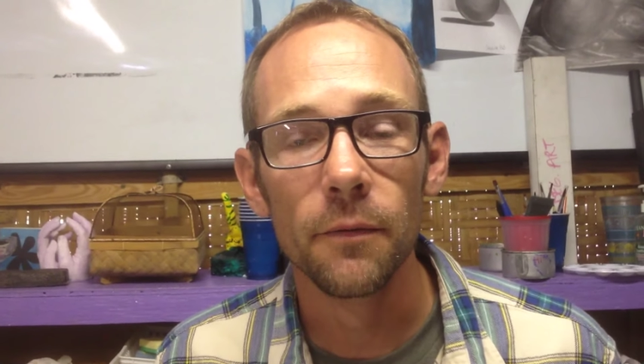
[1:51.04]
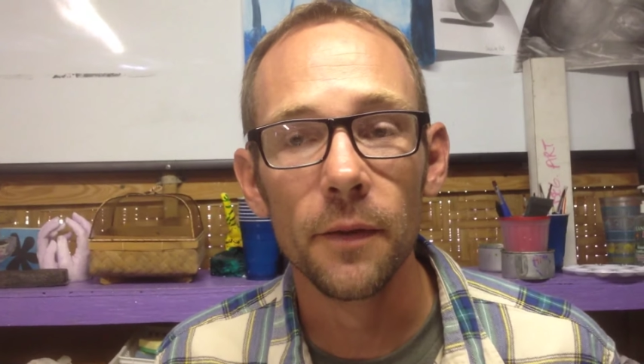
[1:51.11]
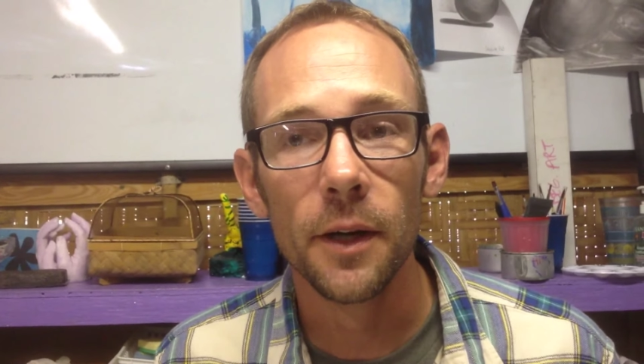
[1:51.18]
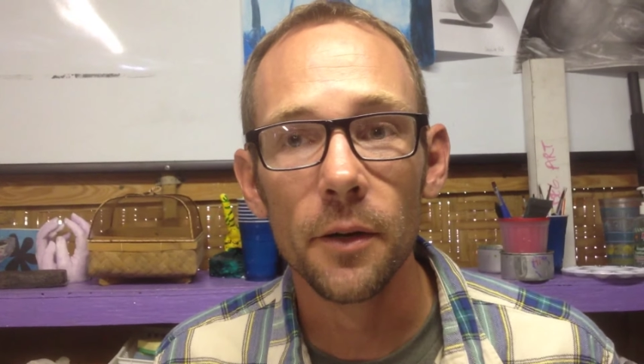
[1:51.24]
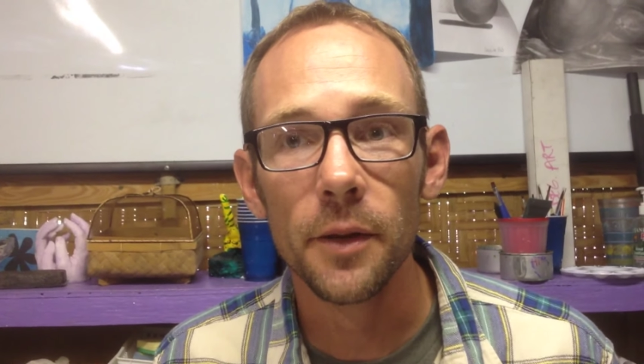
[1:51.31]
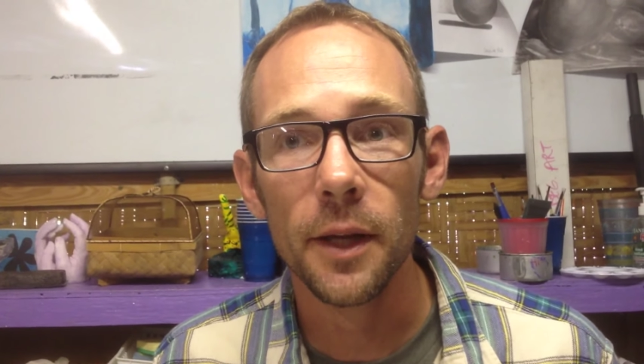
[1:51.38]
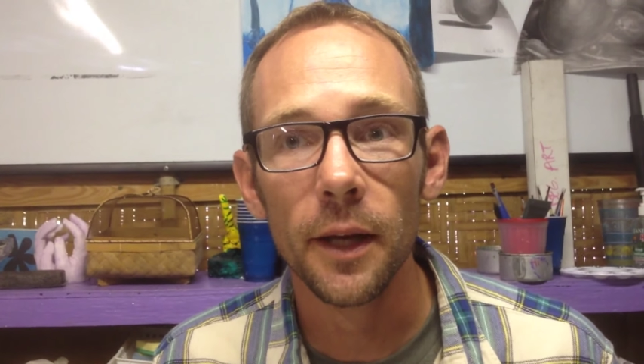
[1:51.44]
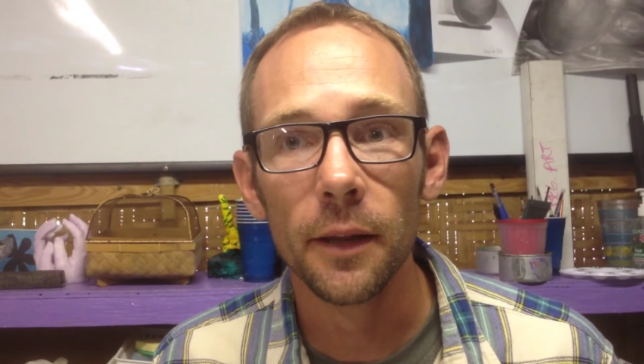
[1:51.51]

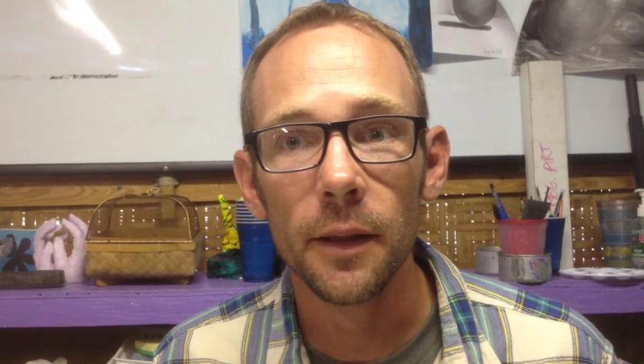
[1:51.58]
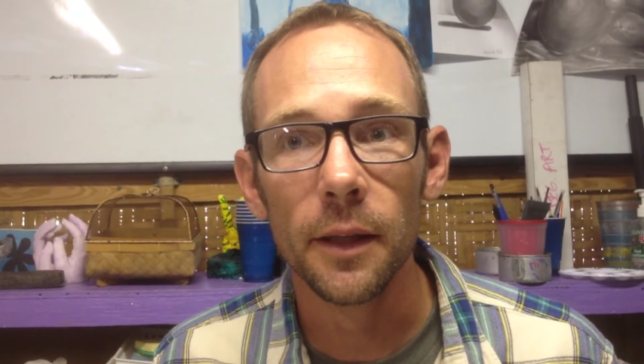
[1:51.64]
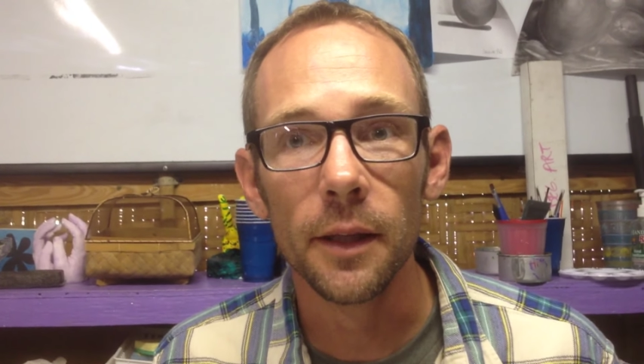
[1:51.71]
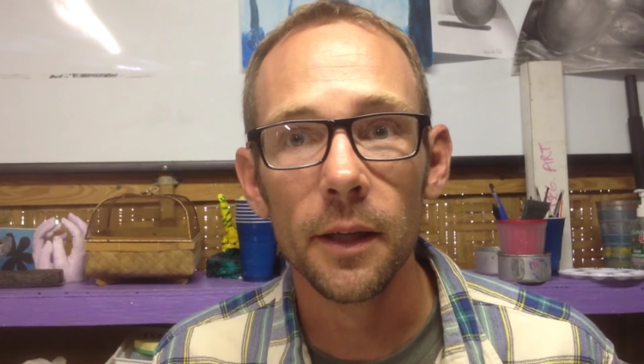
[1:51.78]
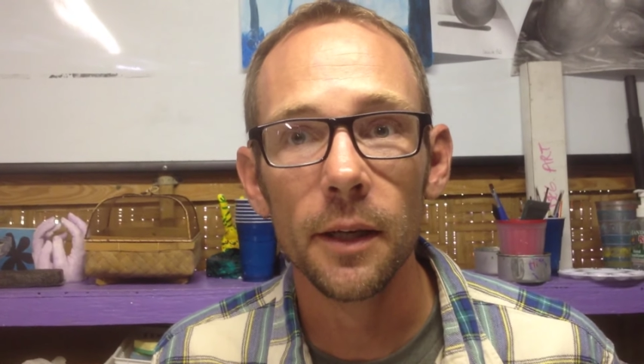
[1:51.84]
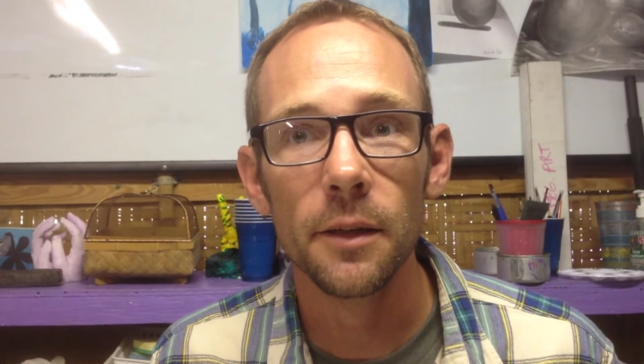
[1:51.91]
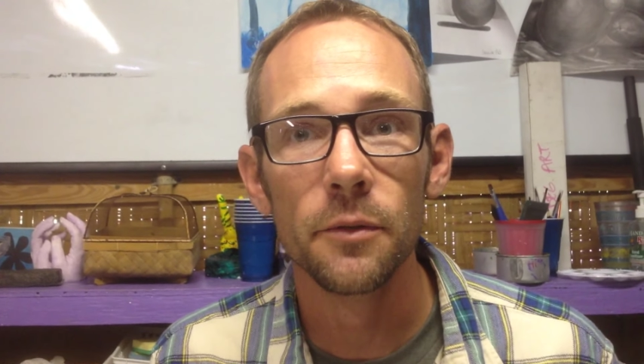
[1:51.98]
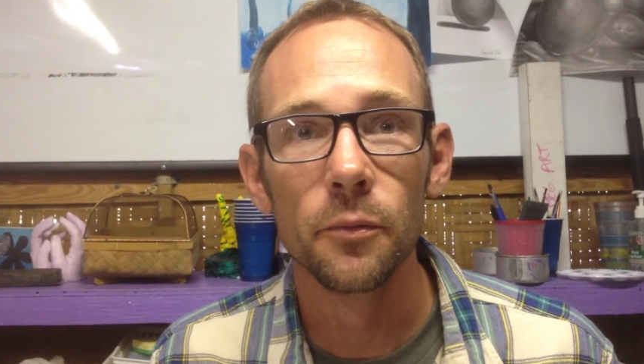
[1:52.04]
found that the
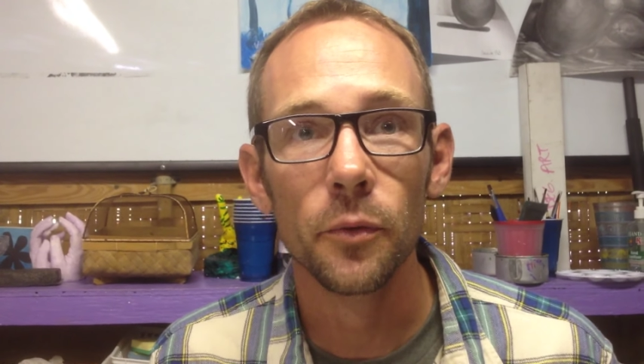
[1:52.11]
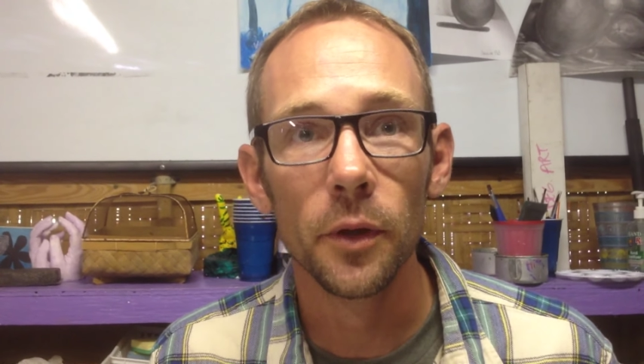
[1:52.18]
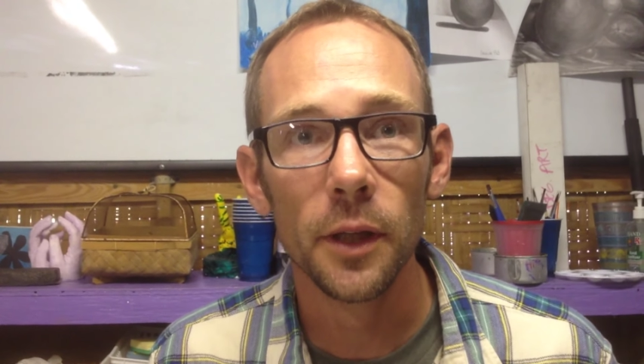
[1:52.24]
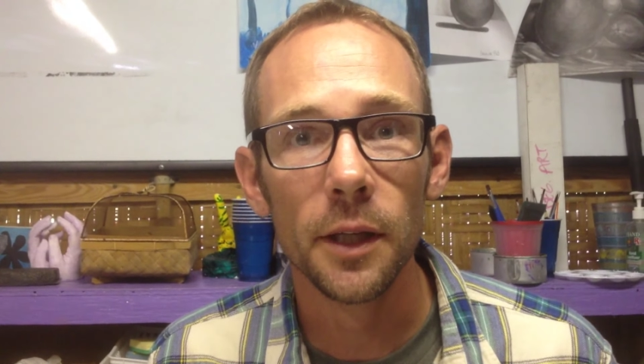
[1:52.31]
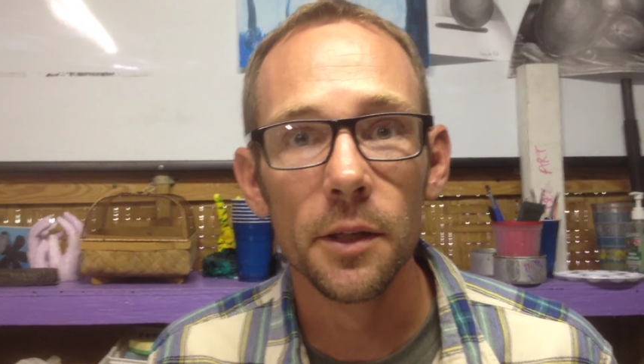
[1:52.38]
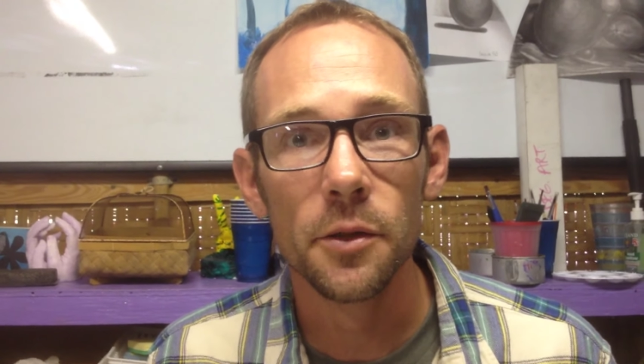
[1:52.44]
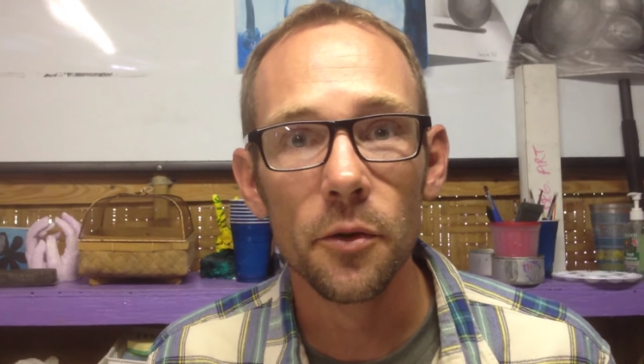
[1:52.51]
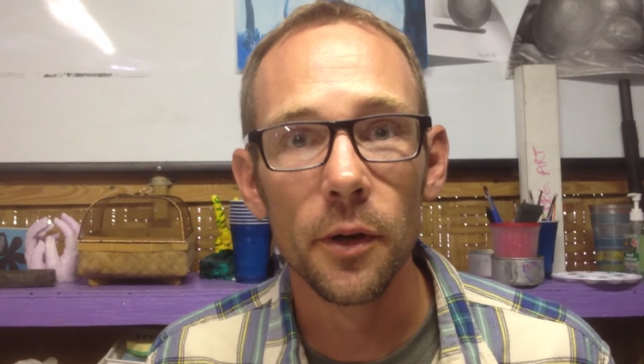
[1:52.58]
kids really
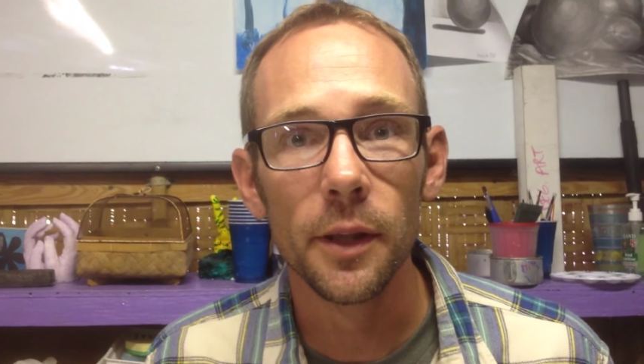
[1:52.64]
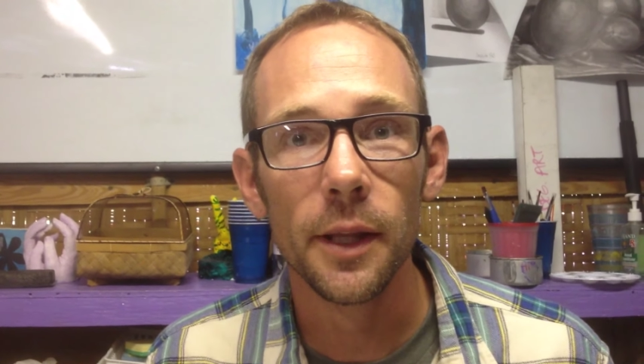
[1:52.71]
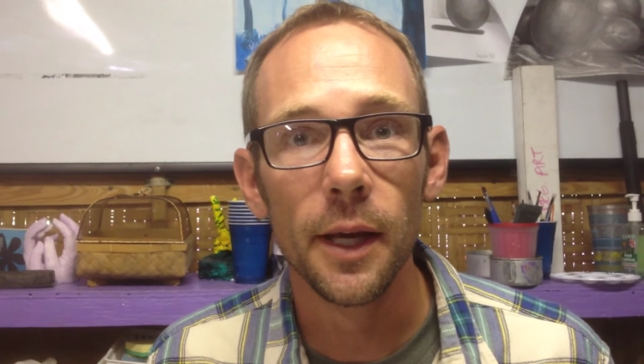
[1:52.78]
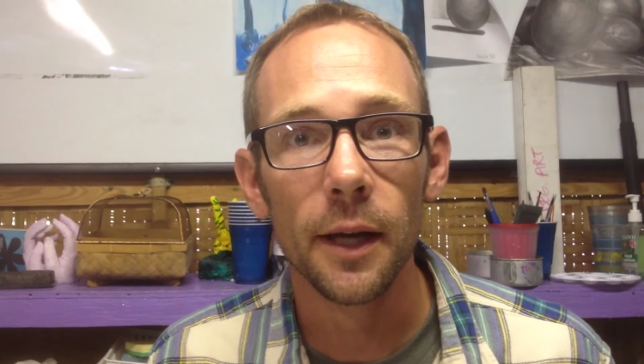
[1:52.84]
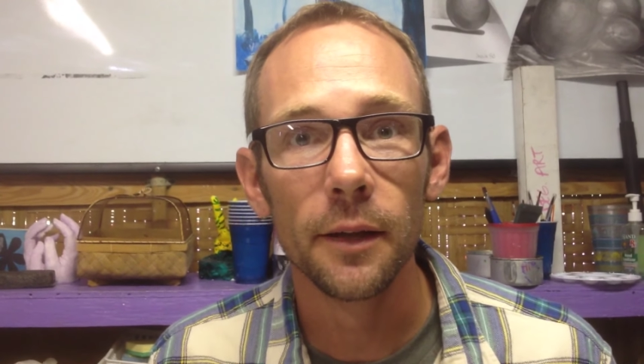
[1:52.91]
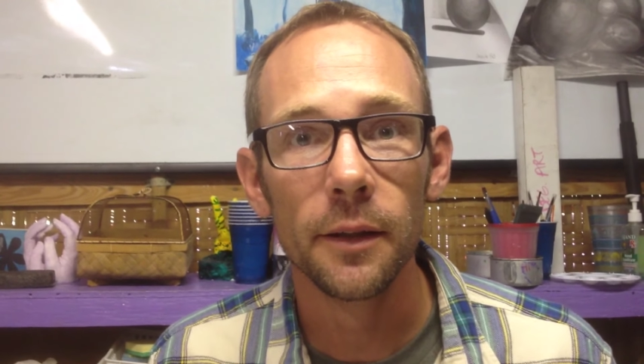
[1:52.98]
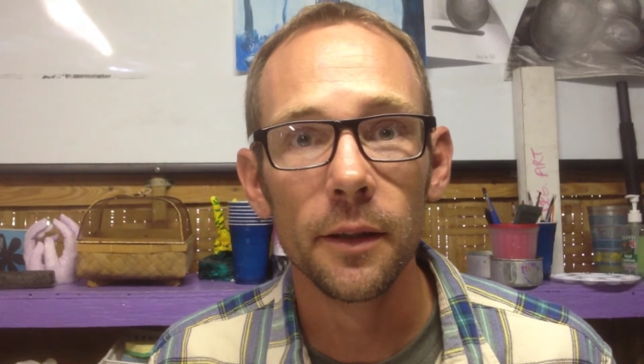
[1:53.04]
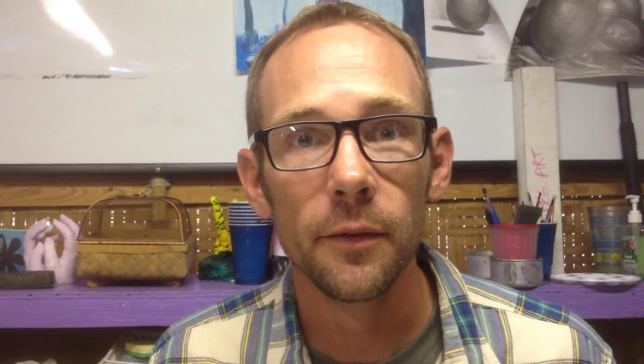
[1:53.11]
enjoyed the
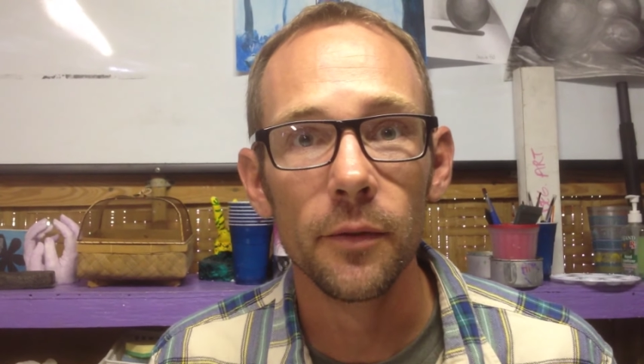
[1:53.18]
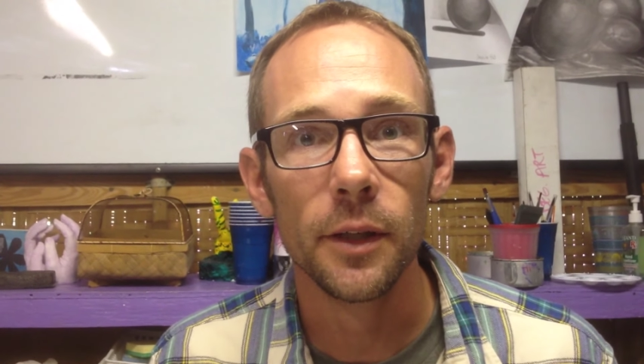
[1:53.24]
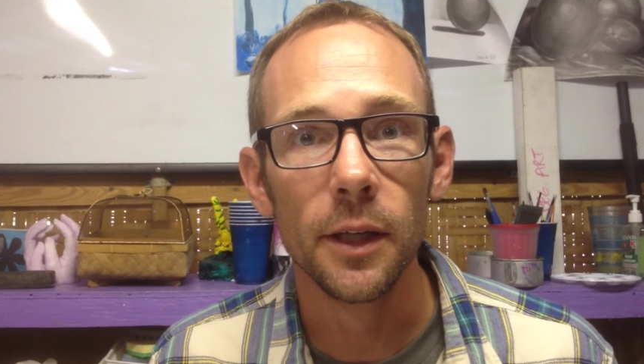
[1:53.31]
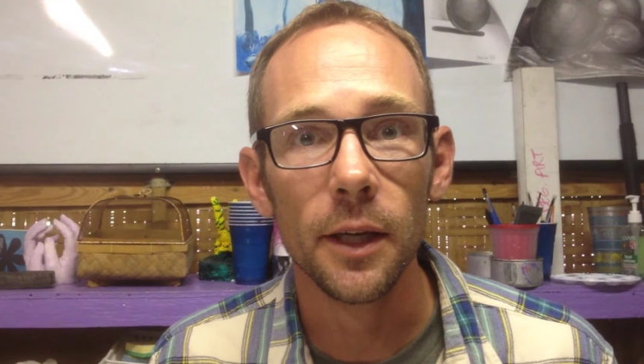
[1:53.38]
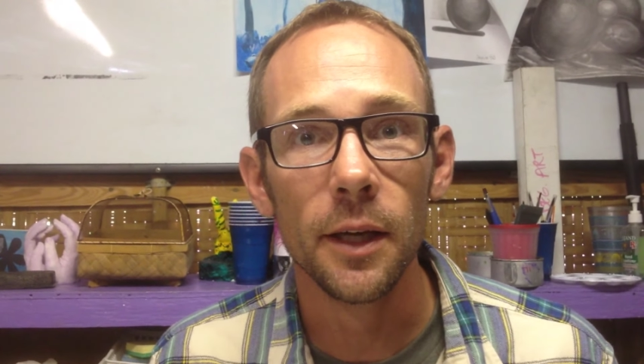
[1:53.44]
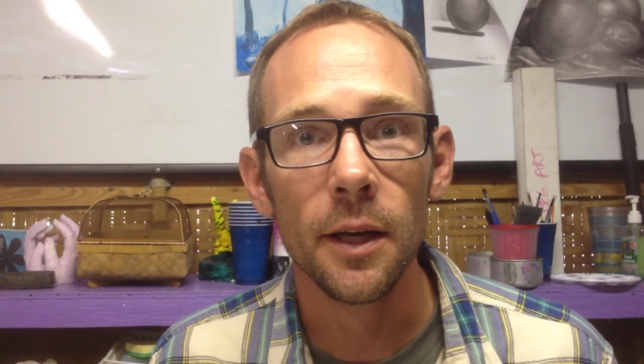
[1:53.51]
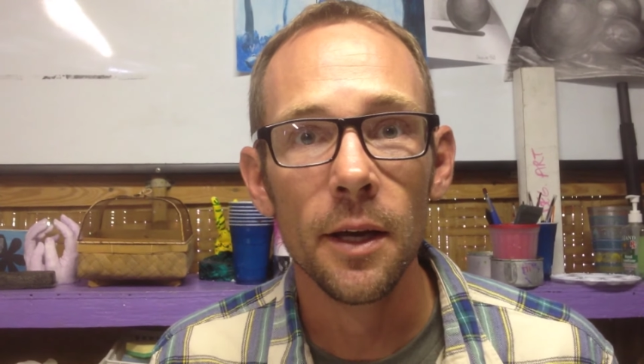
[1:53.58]
activity.